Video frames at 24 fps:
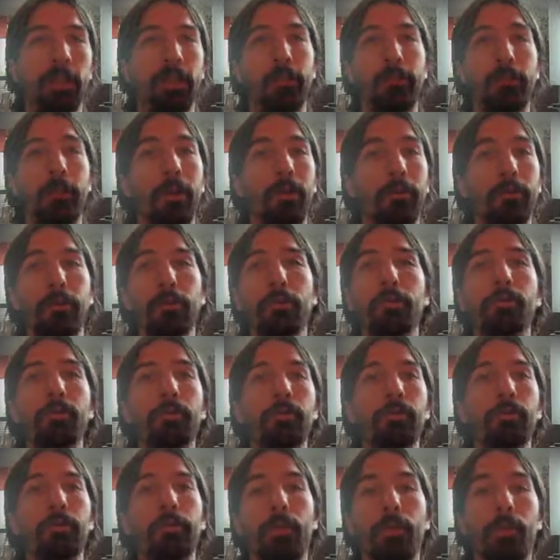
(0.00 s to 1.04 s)
around the
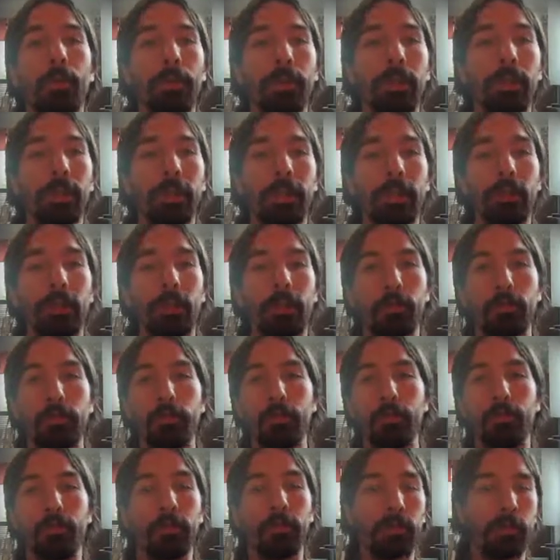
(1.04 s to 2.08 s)
230 or
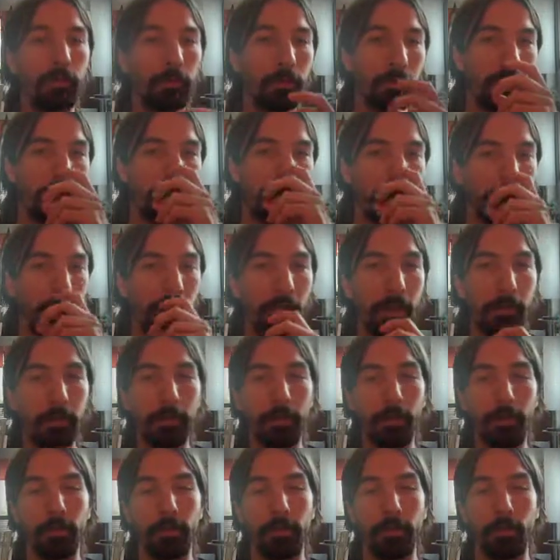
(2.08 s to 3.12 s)
225
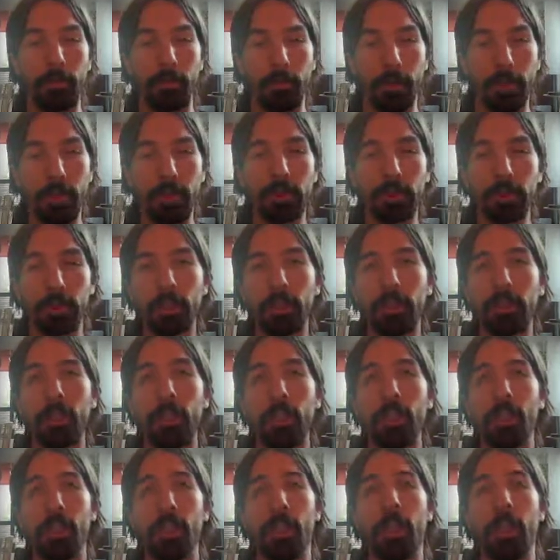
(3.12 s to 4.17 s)
uh, range.
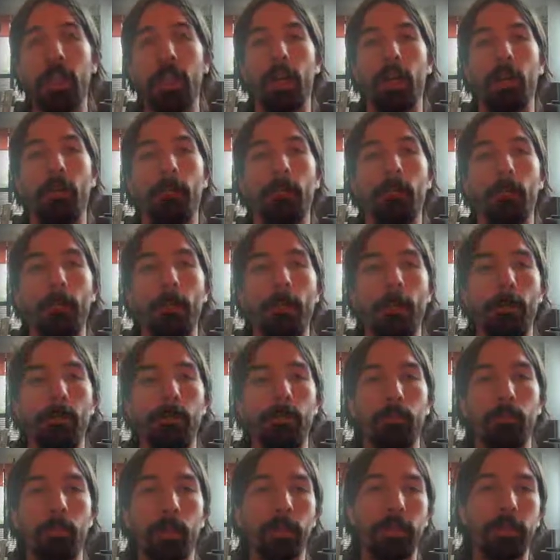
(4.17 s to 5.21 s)
Um,
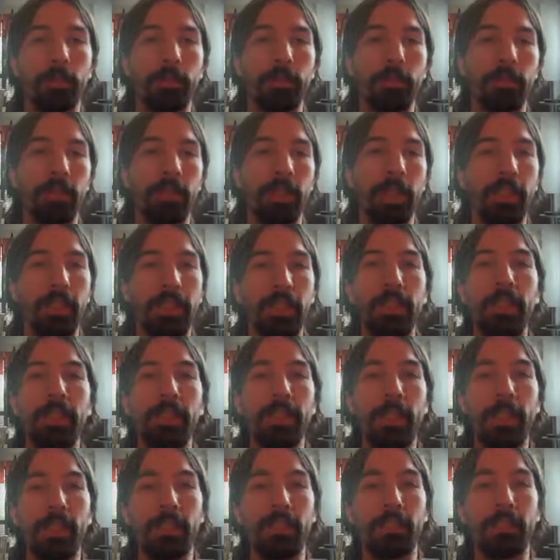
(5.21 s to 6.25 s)
but the idea is
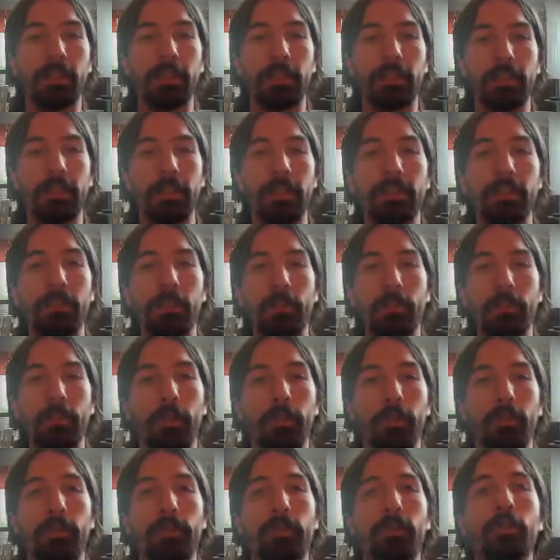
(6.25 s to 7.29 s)
that uh, this
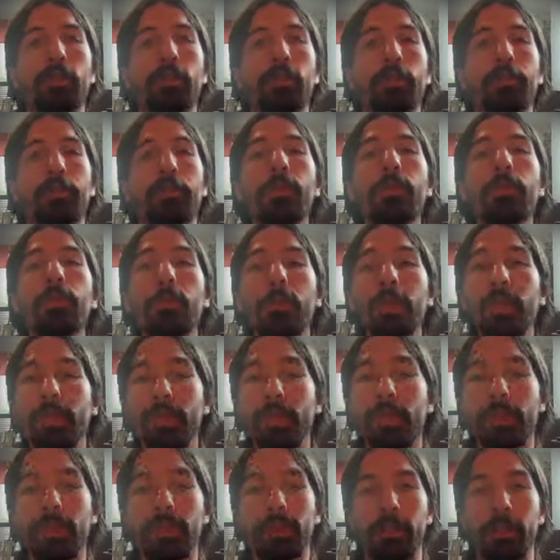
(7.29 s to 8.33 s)
concerns so few
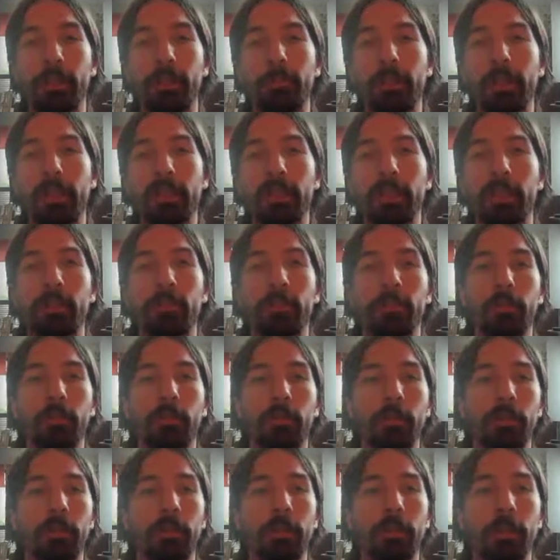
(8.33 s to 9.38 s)
pixels in the image that
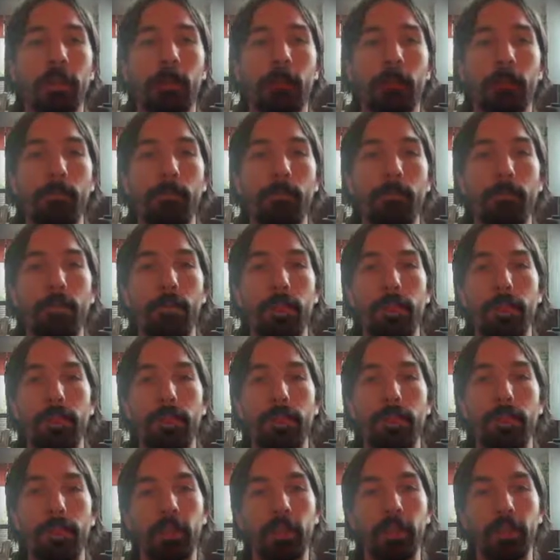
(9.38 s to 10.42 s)
the, um,
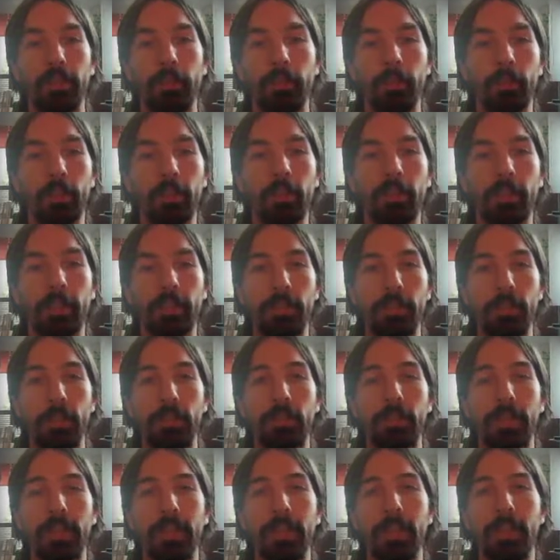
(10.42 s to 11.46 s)
the result is not
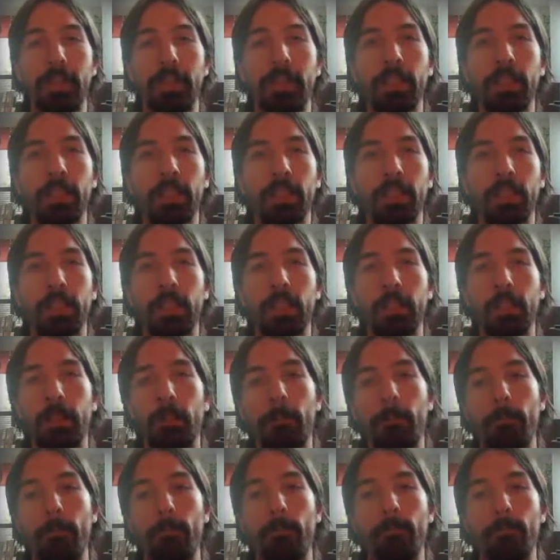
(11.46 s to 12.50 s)
really,
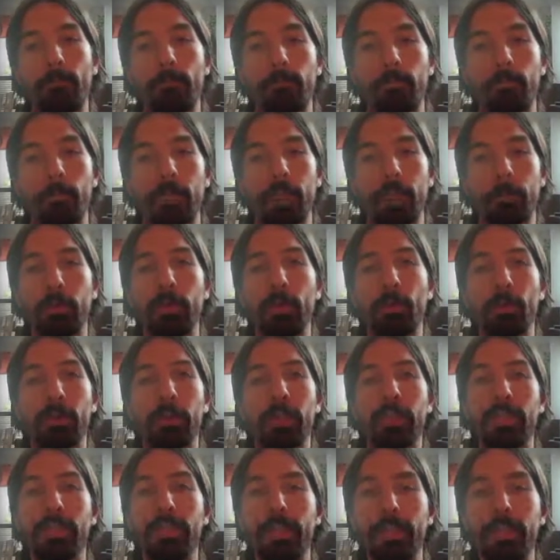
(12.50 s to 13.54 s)
um, that we don't
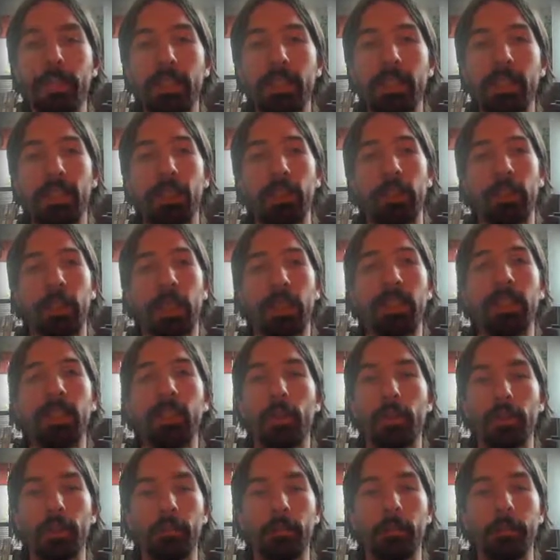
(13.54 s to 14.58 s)
really see uh, any
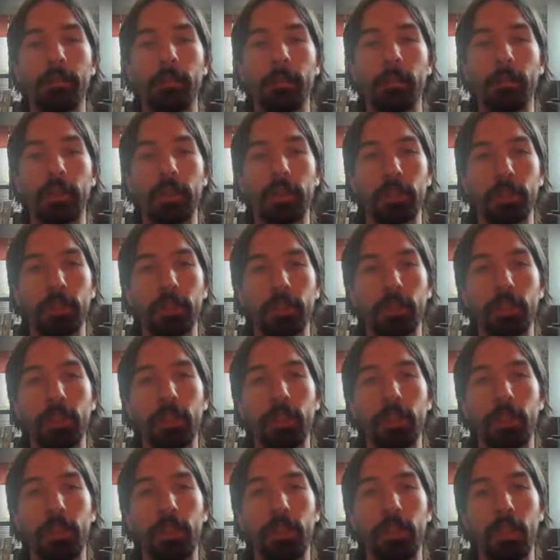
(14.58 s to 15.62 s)
loss of information
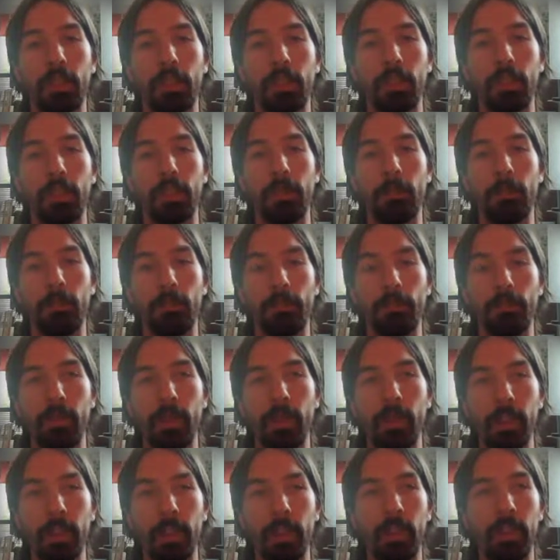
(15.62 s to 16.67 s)
um,
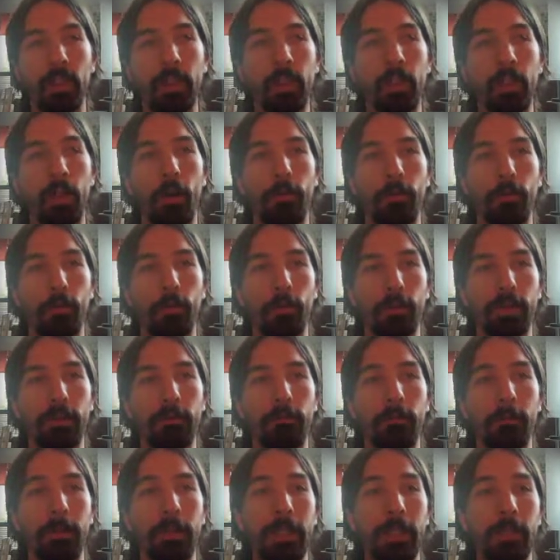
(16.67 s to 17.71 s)
here. Of course,
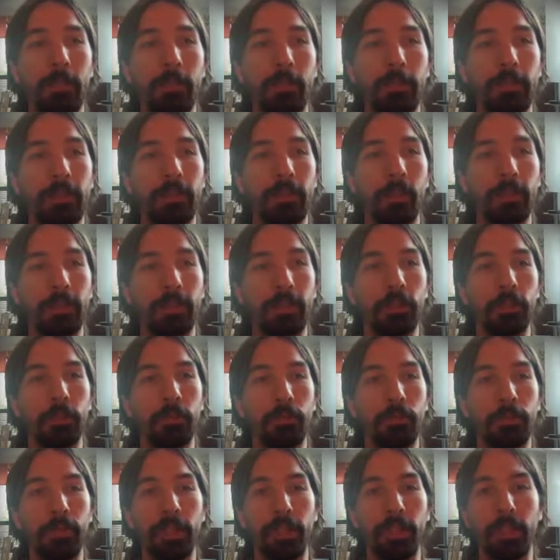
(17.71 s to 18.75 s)
if we started
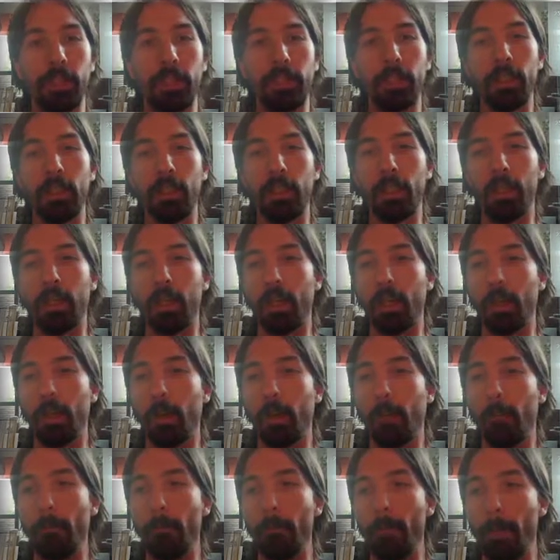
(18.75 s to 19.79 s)
choosing
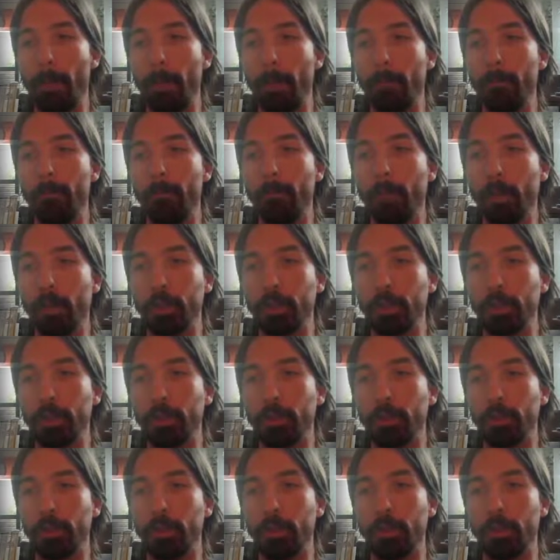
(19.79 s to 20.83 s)
um,
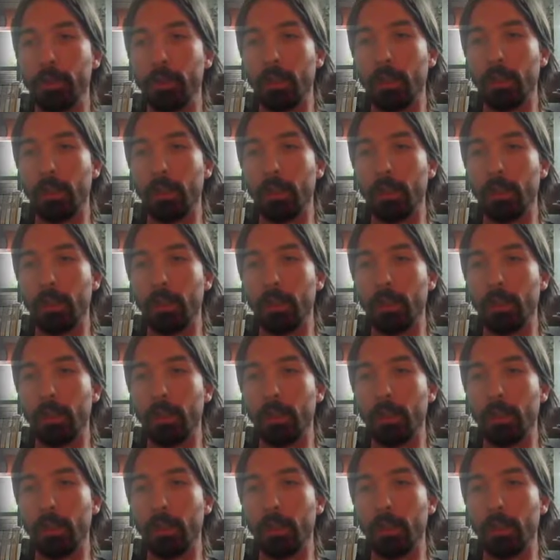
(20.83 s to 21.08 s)
much uh,